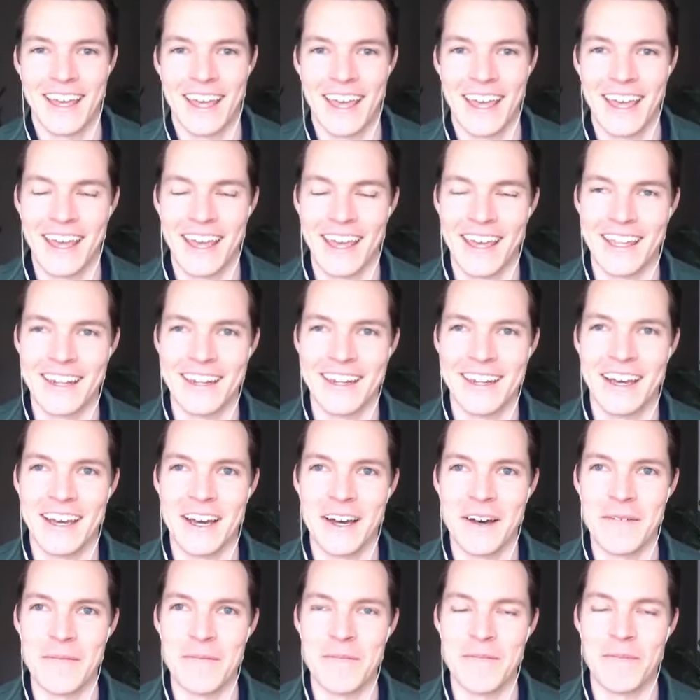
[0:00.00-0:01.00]
And
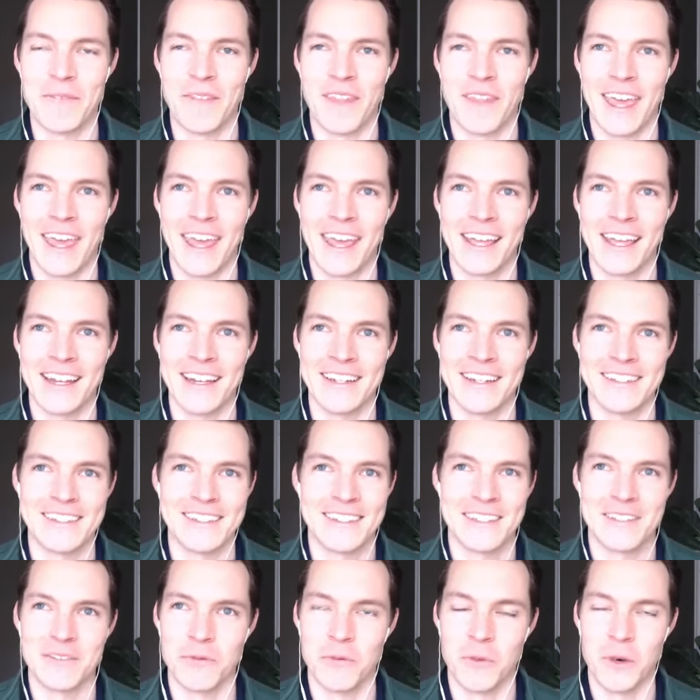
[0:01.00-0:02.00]
um, and
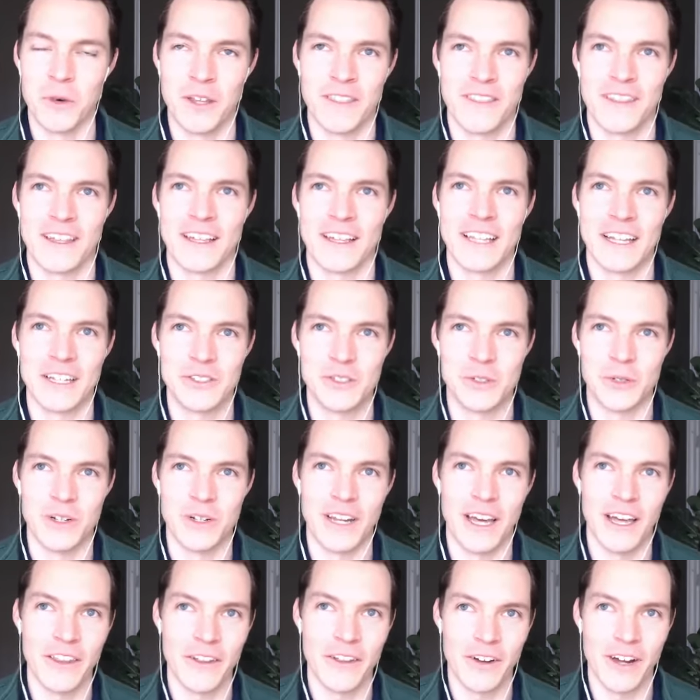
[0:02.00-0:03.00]
one thing led to
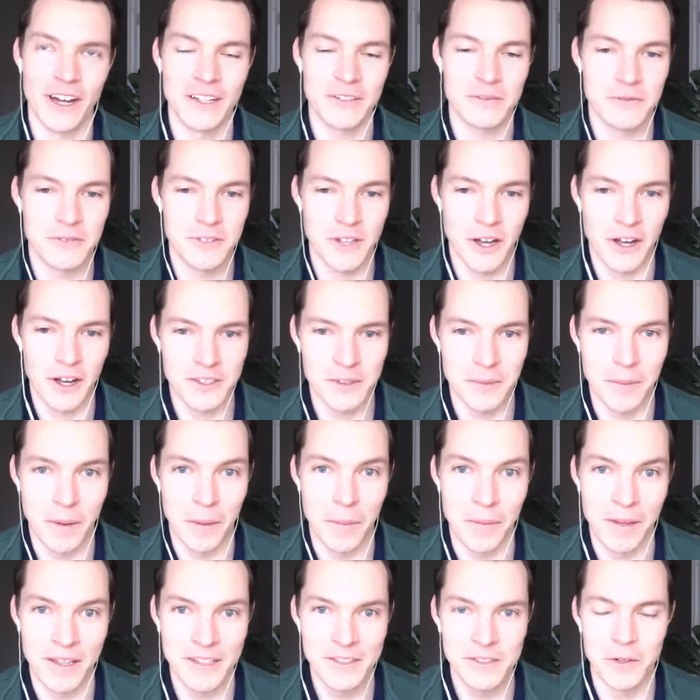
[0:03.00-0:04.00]
another. I talked to my
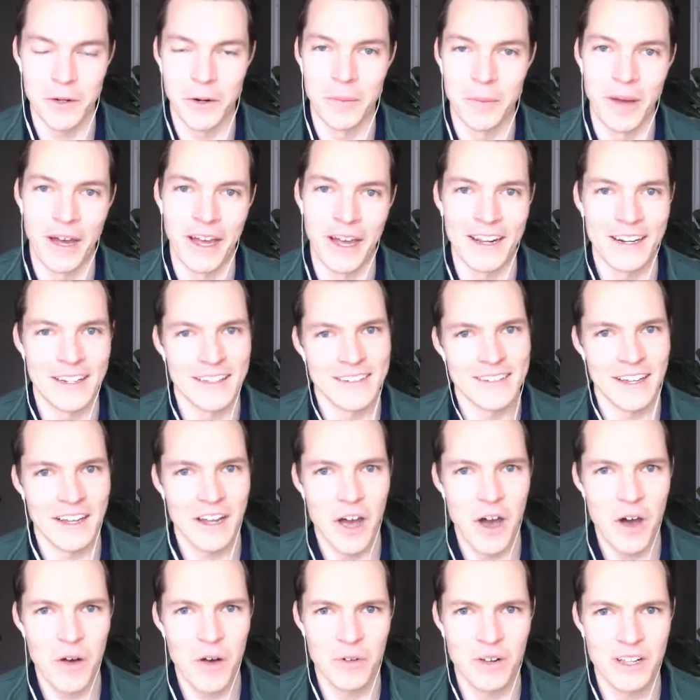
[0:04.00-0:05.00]
mentor about it, and he's like,
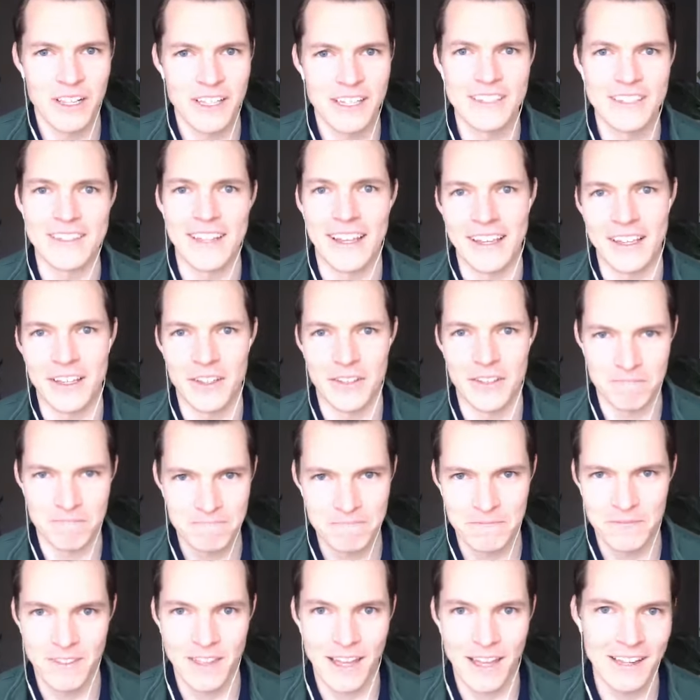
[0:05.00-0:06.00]
oh, really? He's like,
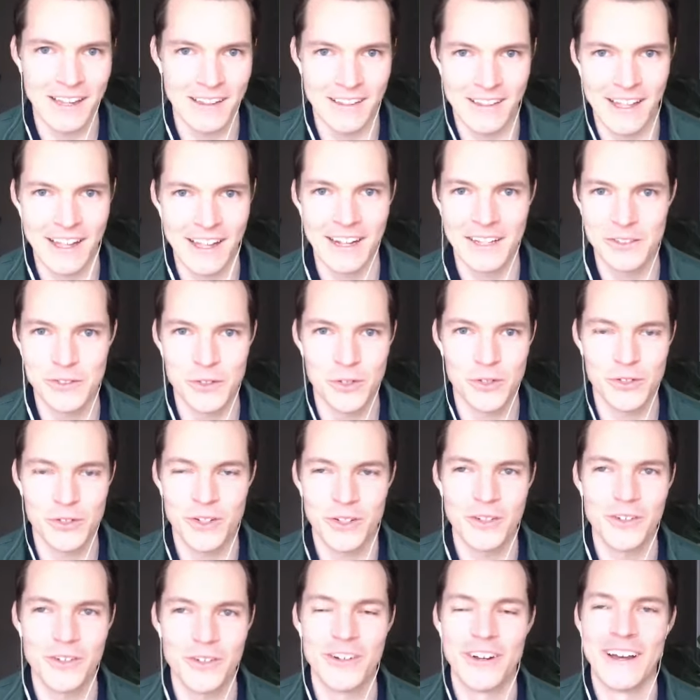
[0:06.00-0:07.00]
that that interests
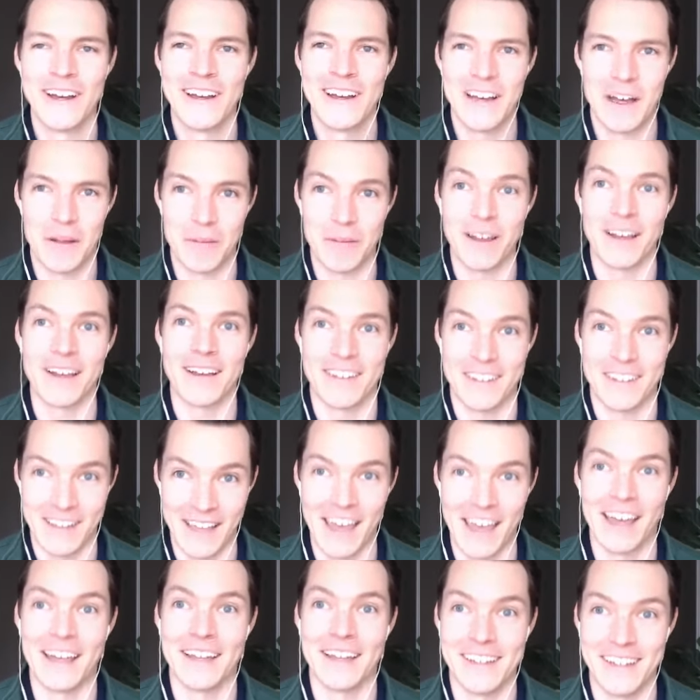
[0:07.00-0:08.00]
you? I'm like,
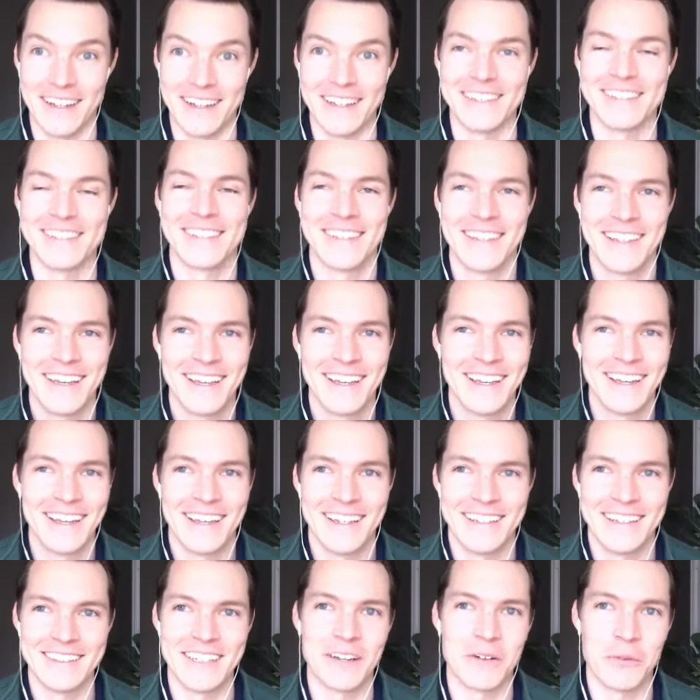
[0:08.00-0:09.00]
yeah, it does.
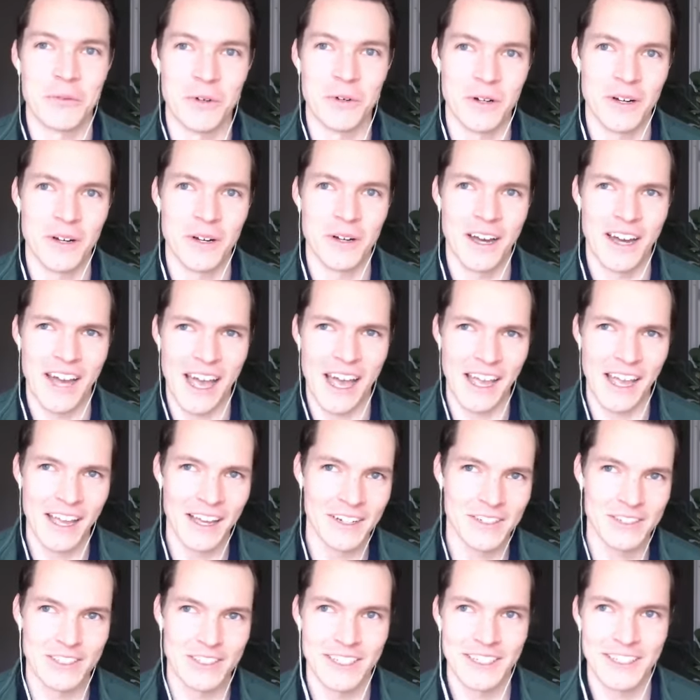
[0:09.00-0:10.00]
He's like, well, I
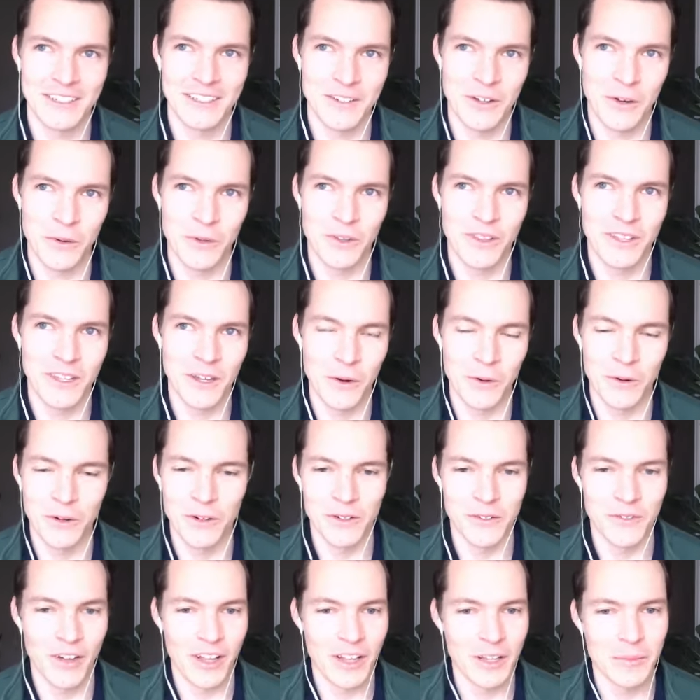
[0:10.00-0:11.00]
actually know the owner
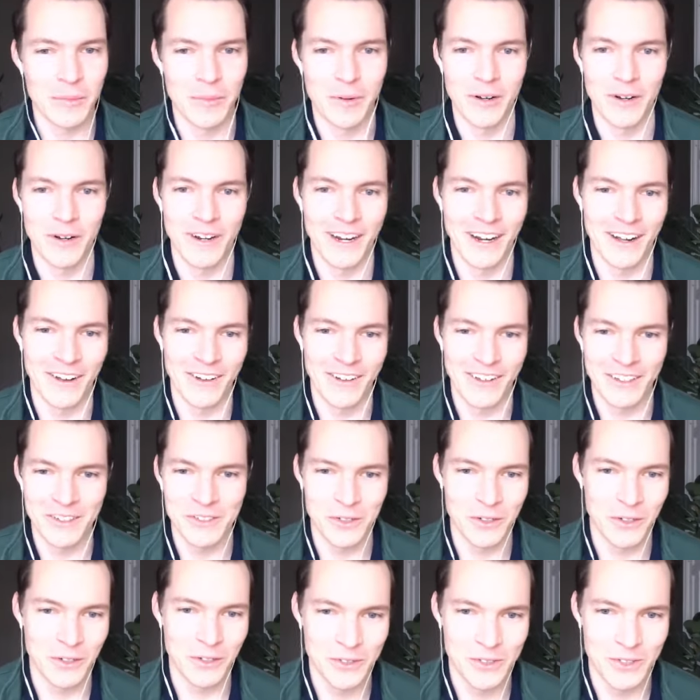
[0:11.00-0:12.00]
developer, and I'll
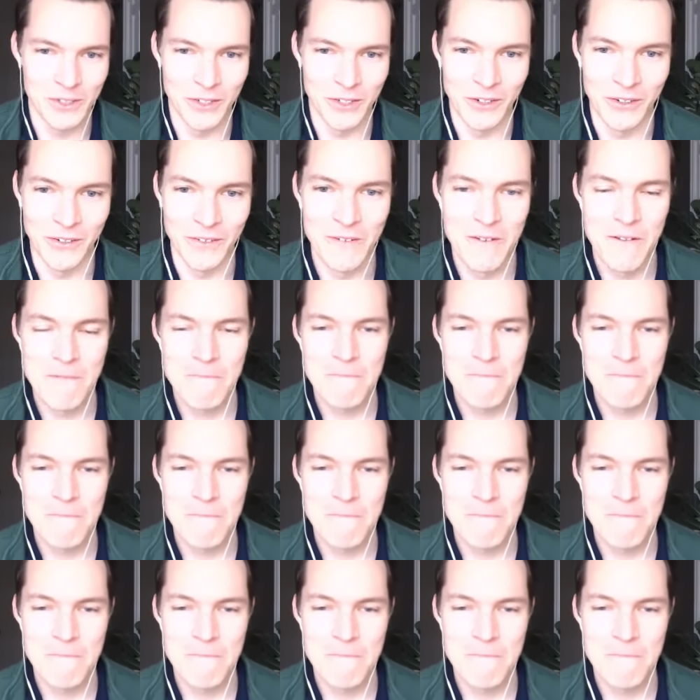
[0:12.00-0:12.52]
introduce you.